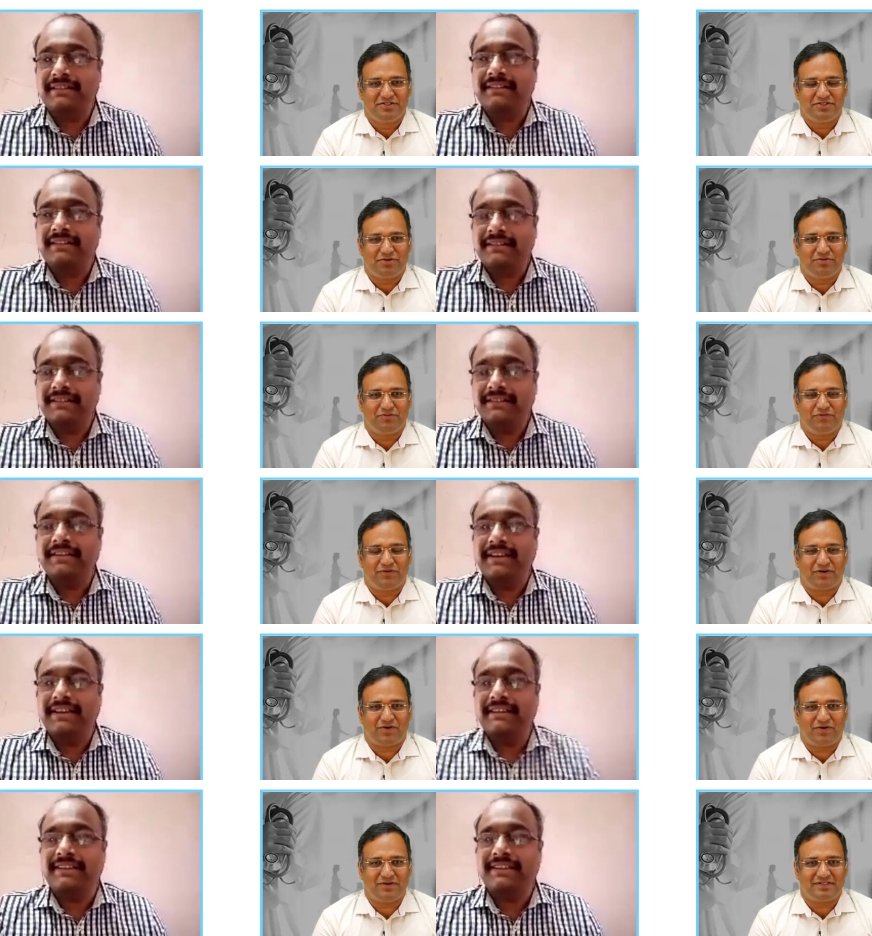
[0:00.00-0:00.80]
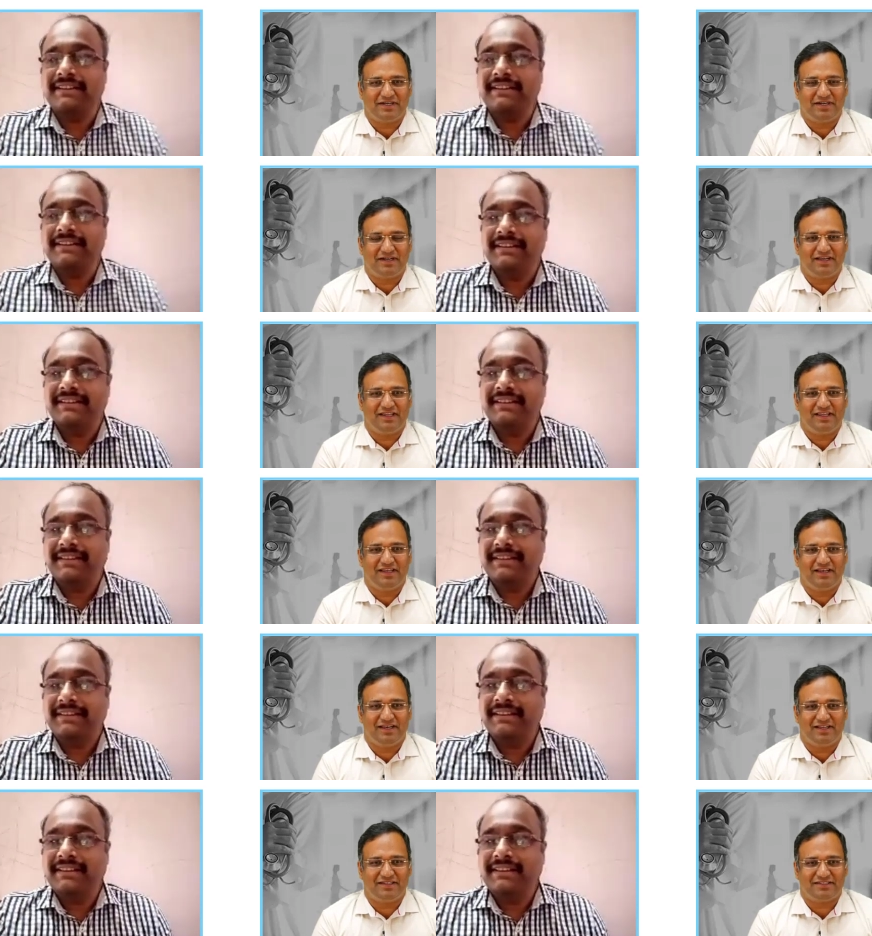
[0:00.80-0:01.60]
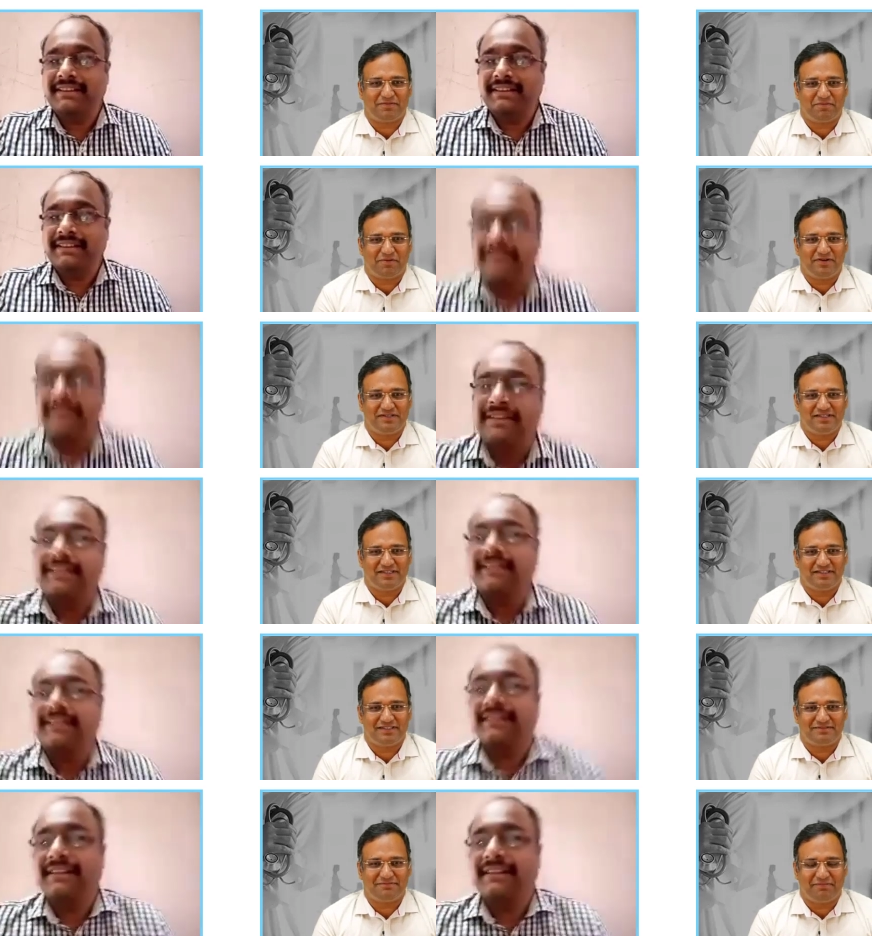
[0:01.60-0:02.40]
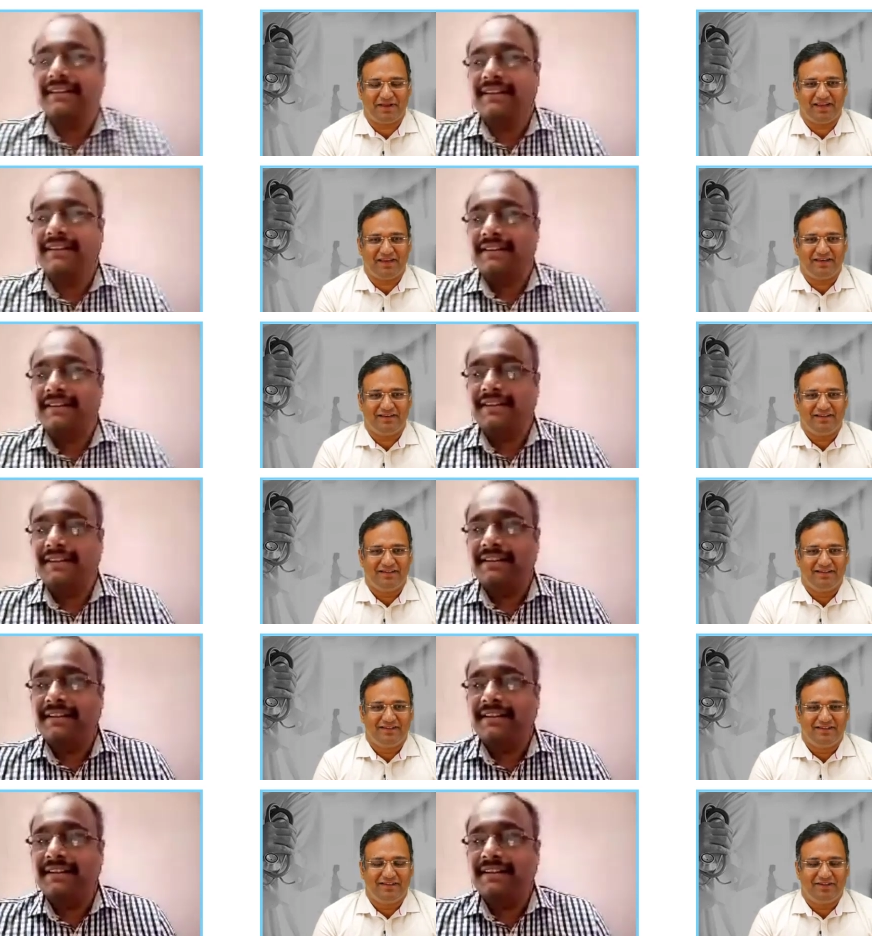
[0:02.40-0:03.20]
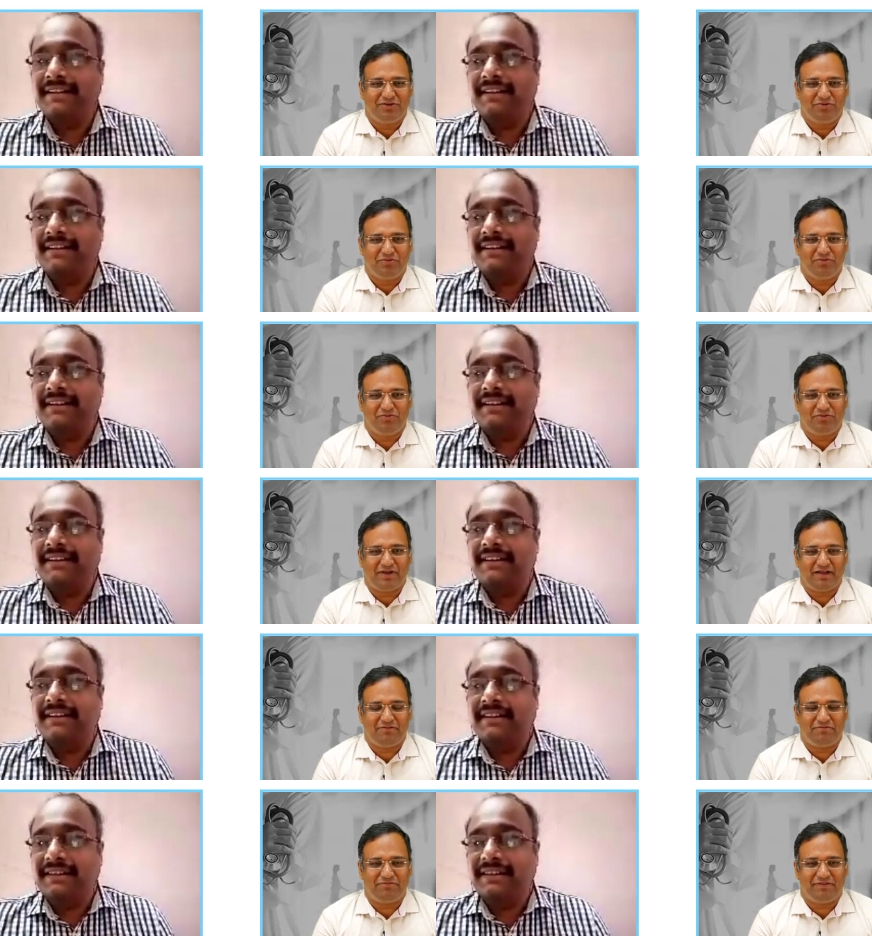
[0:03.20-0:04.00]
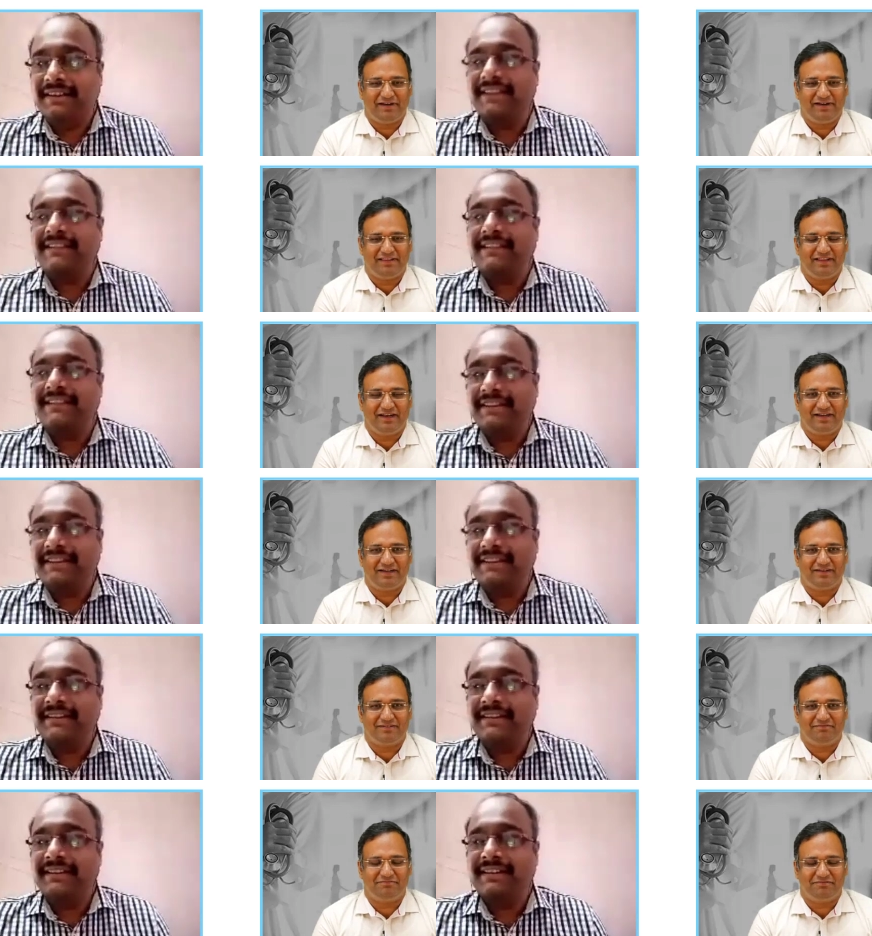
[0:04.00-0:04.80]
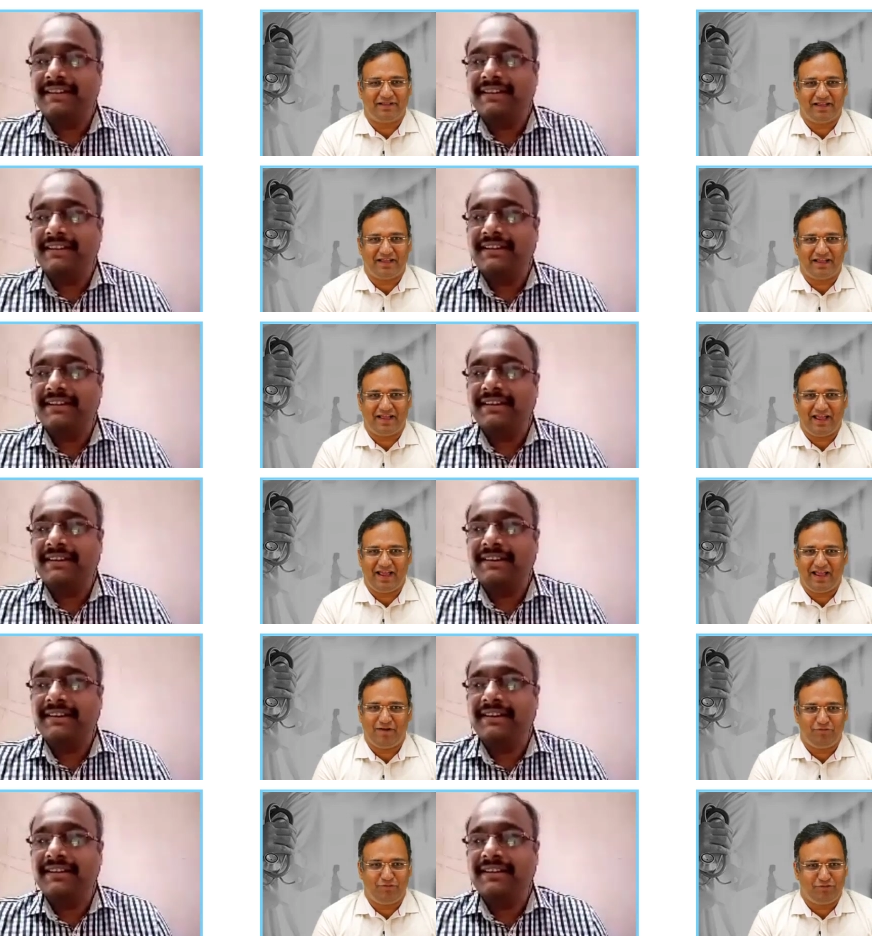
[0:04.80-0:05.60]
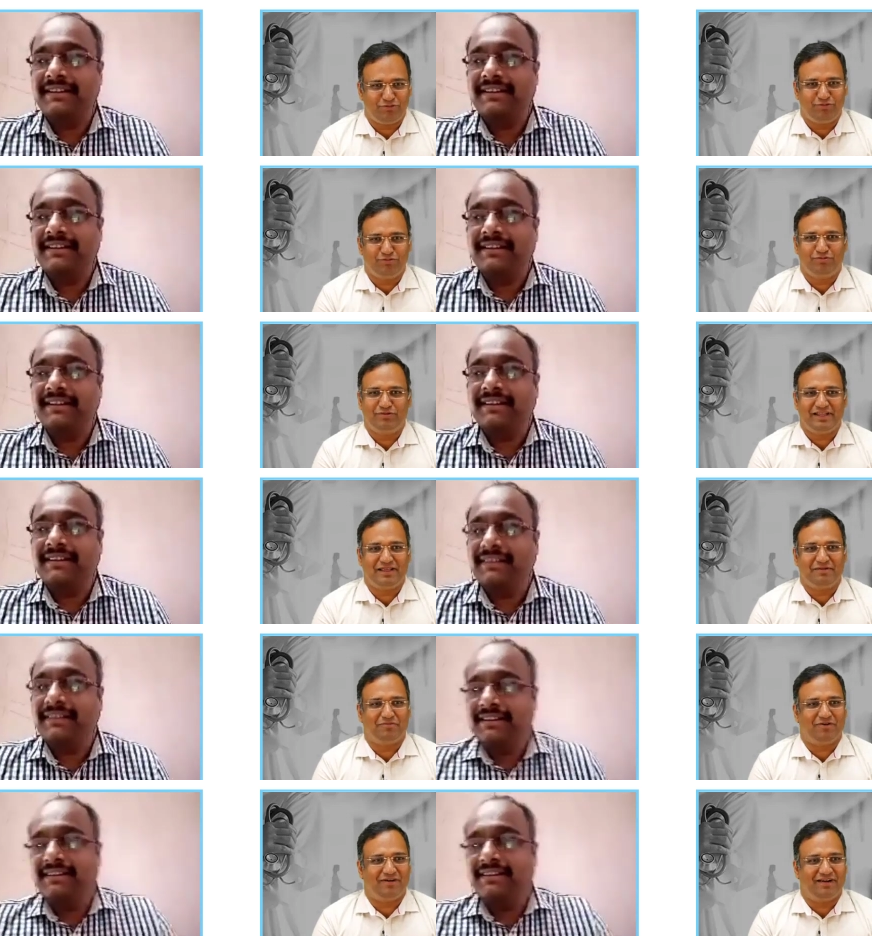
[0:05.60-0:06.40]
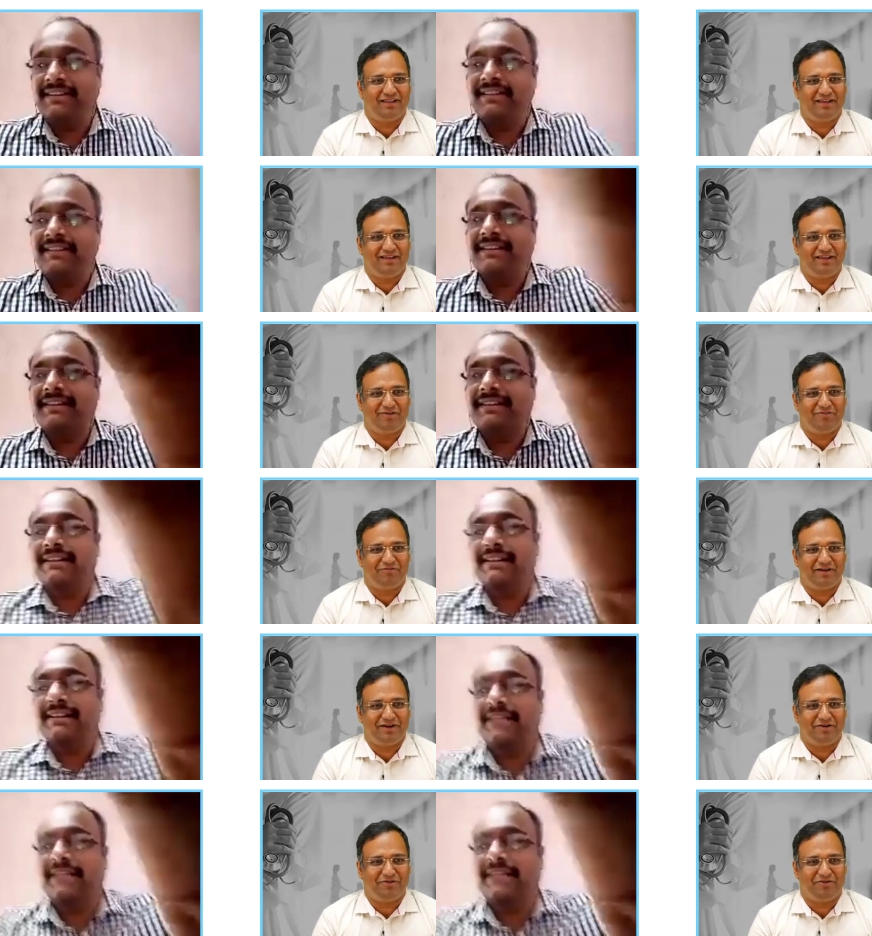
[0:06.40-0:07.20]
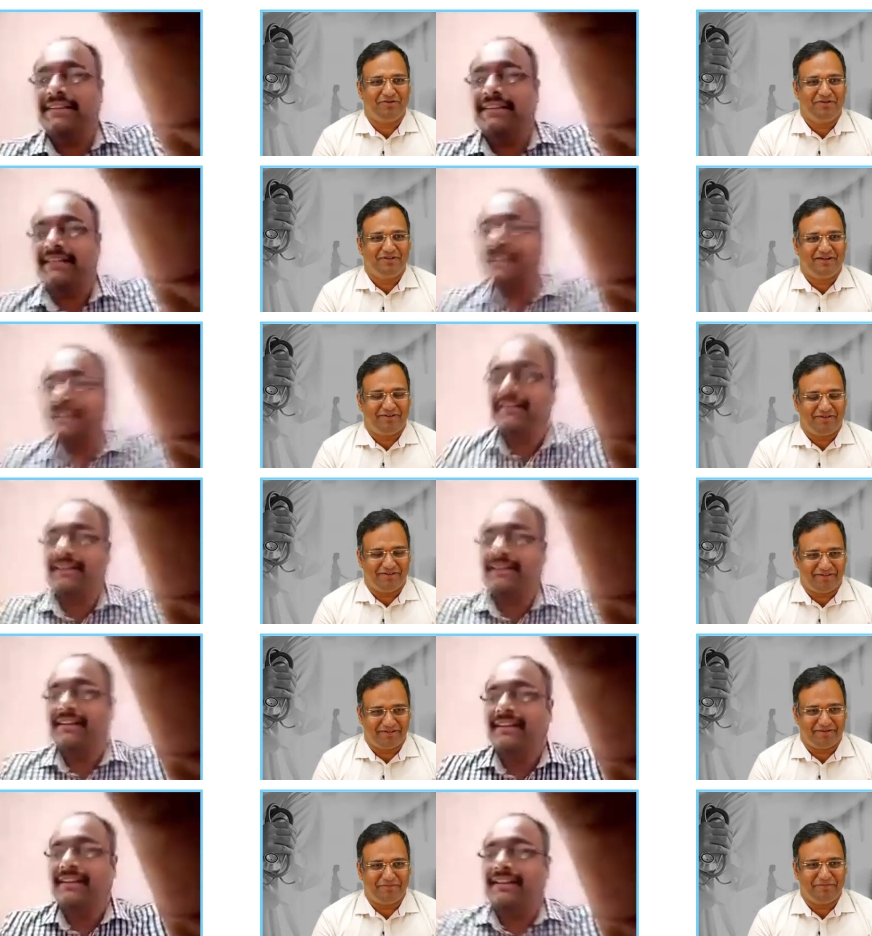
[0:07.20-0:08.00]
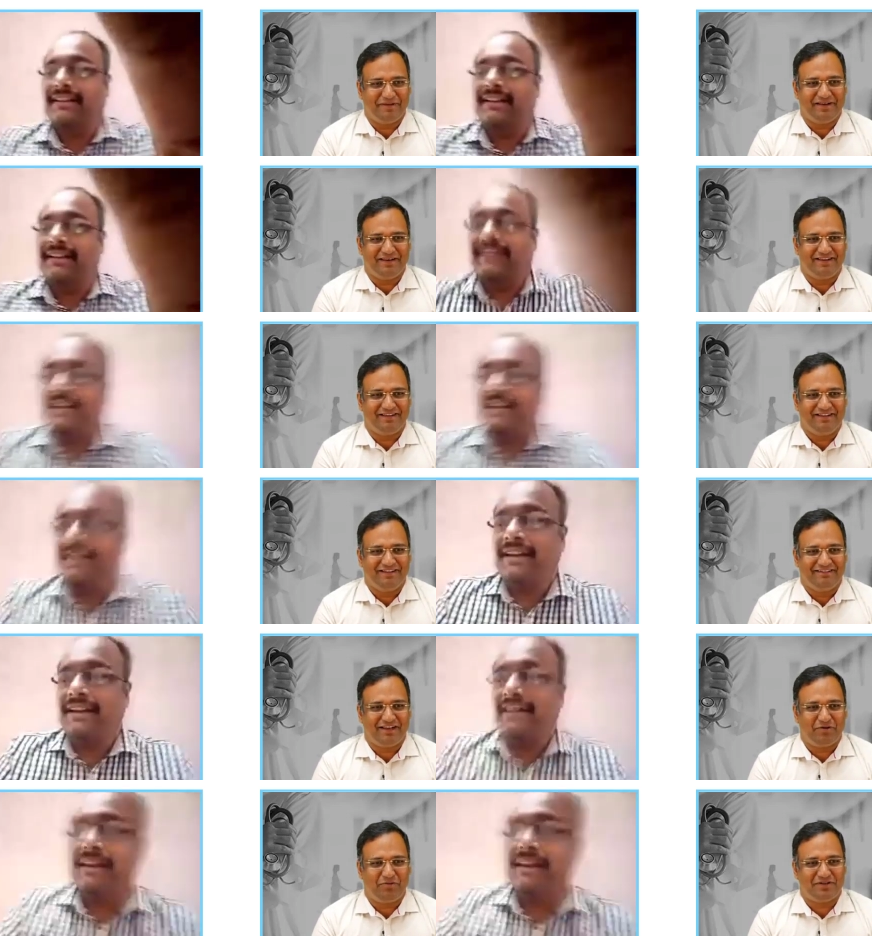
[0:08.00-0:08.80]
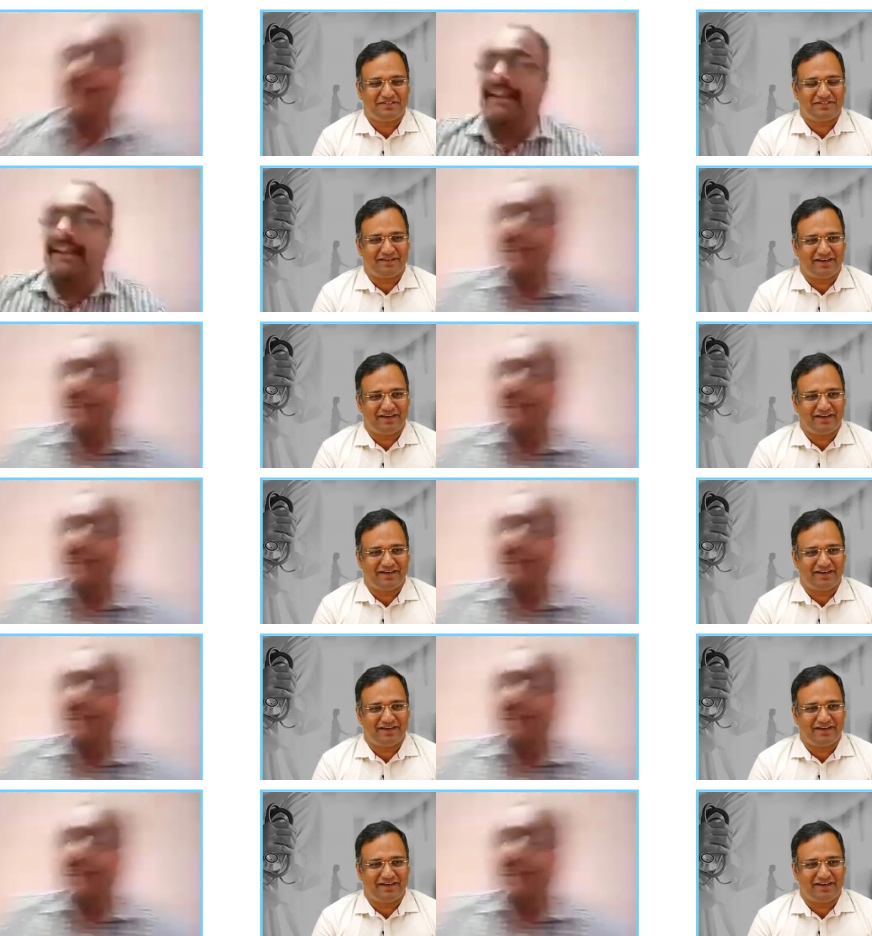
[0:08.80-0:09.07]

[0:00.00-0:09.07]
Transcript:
Speaker 1: So, for yes, constantly sir. in a subconscious mind, you have felt yes, that sir. Uh, I have to do DM one day of endo, or I mean, uh, that was